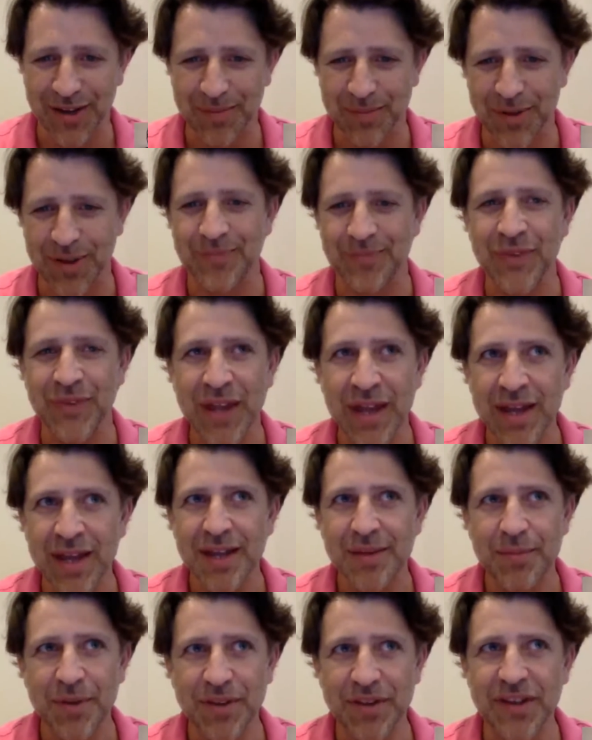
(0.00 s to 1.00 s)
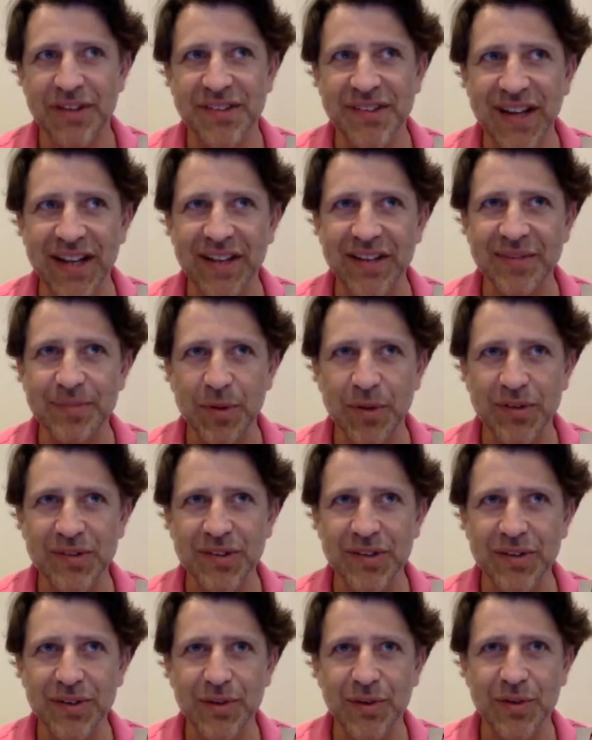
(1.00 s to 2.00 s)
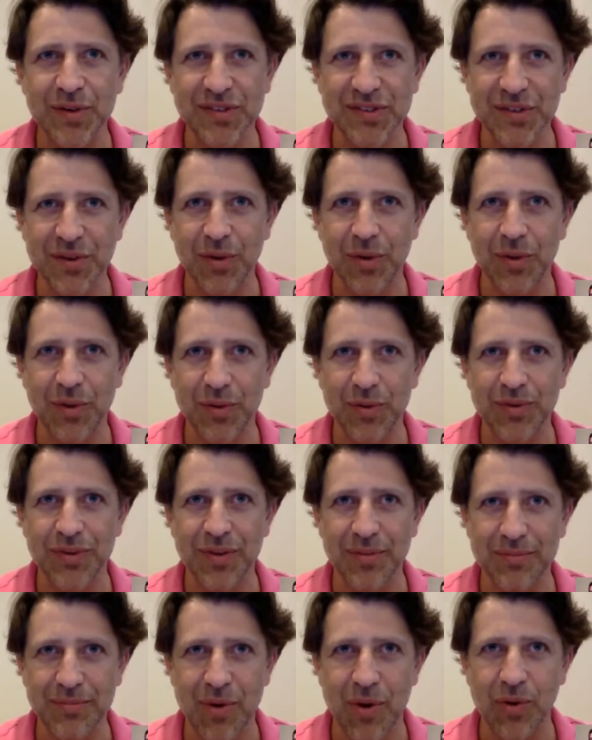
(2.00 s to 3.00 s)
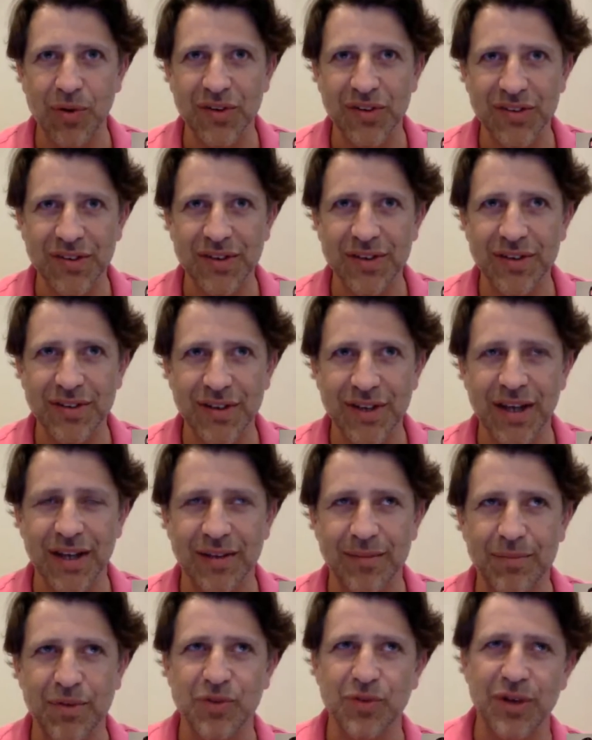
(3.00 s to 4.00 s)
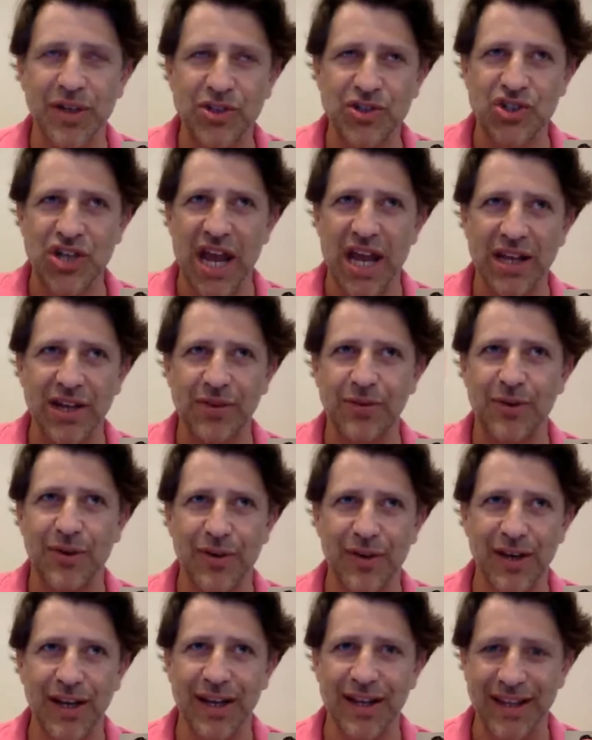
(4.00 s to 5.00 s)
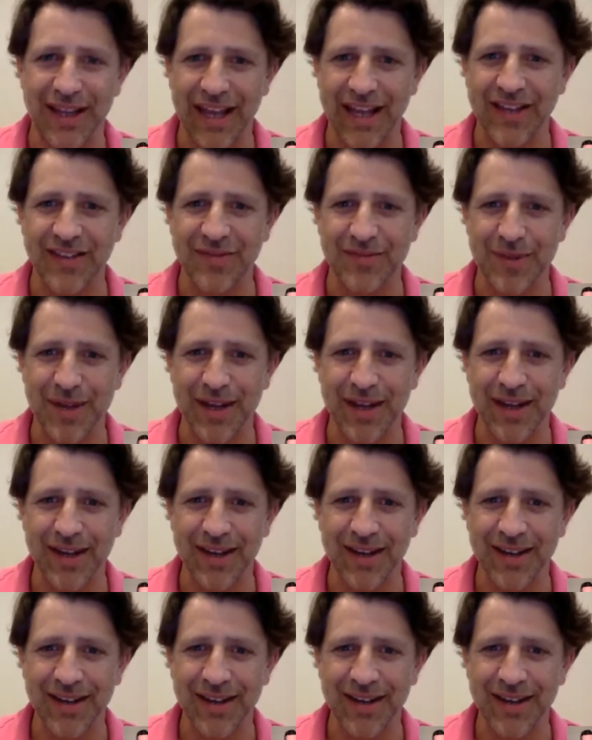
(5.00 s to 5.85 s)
But the salesperson who sold the most in between January and the end of May,